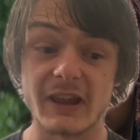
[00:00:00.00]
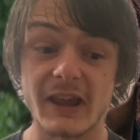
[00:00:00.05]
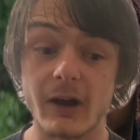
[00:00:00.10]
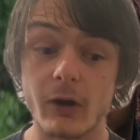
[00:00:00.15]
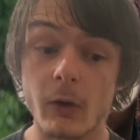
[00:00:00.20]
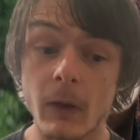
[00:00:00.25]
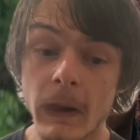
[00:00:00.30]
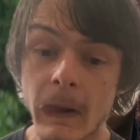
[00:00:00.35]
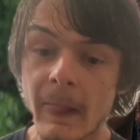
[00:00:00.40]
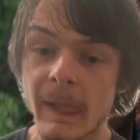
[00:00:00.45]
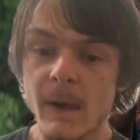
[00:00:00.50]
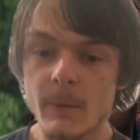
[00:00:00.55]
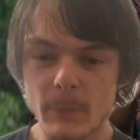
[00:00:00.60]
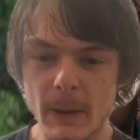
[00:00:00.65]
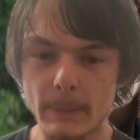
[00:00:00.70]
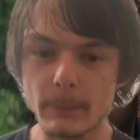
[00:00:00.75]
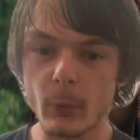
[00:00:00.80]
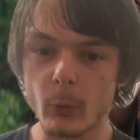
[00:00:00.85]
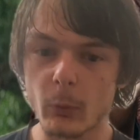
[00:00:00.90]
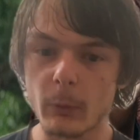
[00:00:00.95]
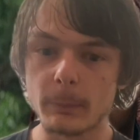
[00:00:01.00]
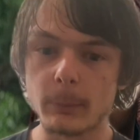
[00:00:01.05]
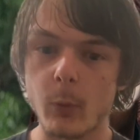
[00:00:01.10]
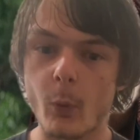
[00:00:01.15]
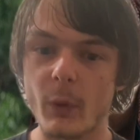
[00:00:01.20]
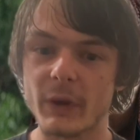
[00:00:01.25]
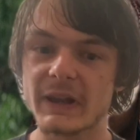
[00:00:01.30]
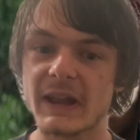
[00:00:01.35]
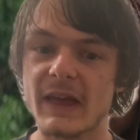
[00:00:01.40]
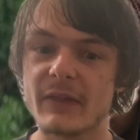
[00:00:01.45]
Hell, people will
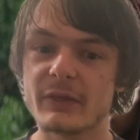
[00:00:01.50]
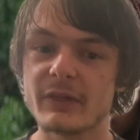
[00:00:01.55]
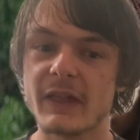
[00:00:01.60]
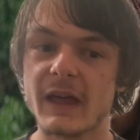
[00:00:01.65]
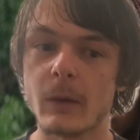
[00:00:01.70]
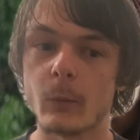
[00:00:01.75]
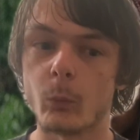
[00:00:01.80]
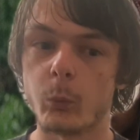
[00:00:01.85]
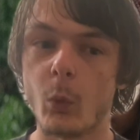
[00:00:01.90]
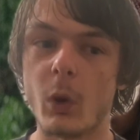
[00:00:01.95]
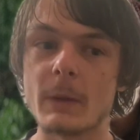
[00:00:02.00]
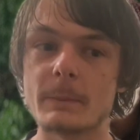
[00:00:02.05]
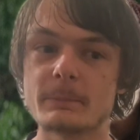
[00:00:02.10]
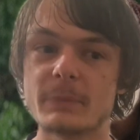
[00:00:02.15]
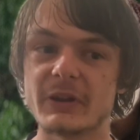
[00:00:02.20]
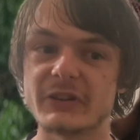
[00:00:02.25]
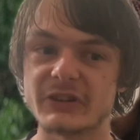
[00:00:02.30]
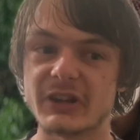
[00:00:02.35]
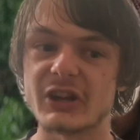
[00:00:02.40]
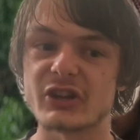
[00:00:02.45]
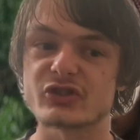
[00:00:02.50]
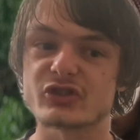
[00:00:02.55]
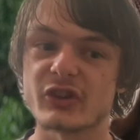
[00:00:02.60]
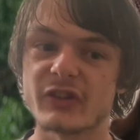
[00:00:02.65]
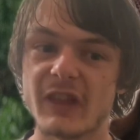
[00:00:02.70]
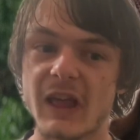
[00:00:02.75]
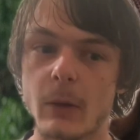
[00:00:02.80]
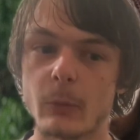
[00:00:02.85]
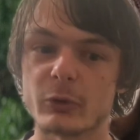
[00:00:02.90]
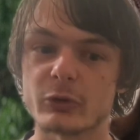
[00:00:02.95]
point at that one
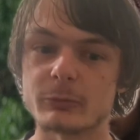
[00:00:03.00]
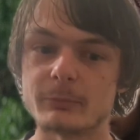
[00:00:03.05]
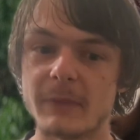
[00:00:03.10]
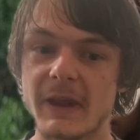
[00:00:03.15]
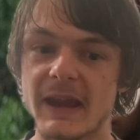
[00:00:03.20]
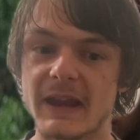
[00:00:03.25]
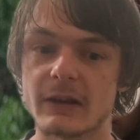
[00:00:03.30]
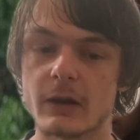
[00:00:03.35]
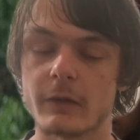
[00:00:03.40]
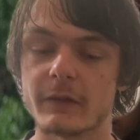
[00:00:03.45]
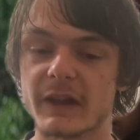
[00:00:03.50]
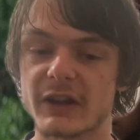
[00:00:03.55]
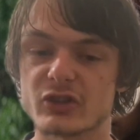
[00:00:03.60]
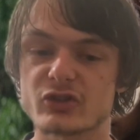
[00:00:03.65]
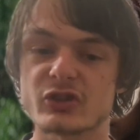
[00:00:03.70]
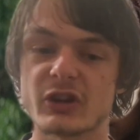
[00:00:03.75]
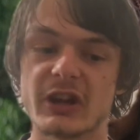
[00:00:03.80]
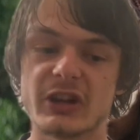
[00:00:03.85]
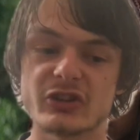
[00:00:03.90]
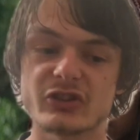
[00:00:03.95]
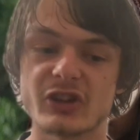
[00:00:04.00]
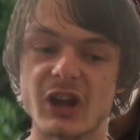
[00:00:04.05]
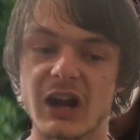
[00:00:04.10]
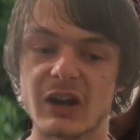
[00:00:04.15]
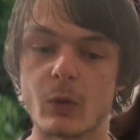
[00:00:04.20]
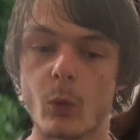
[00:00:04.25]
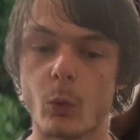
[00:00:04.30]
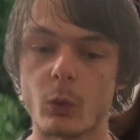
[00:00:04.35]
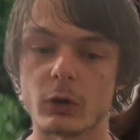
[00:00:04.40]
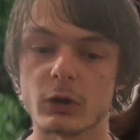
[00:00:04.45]
petition that was made on like
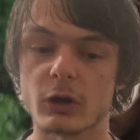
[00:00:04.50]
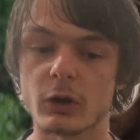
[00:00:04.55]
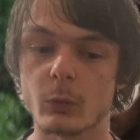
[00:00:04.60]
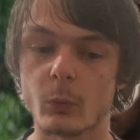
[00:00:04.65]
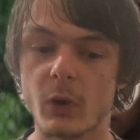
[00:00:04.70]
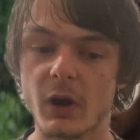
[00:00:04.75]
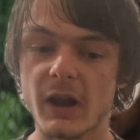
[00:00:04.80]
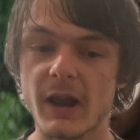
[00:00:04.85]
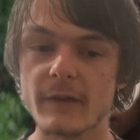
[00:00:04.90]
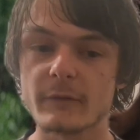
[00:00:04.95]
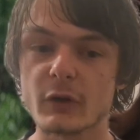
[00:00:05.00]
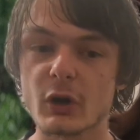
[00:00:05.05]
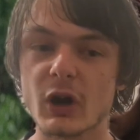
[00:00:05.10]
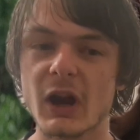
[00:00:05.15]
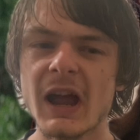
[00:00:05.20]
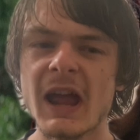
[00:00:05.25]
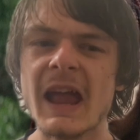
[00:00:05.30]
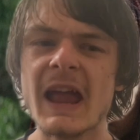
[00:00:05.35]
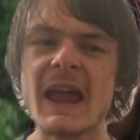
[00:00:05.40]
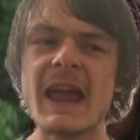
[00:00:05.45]
change.org or whatever,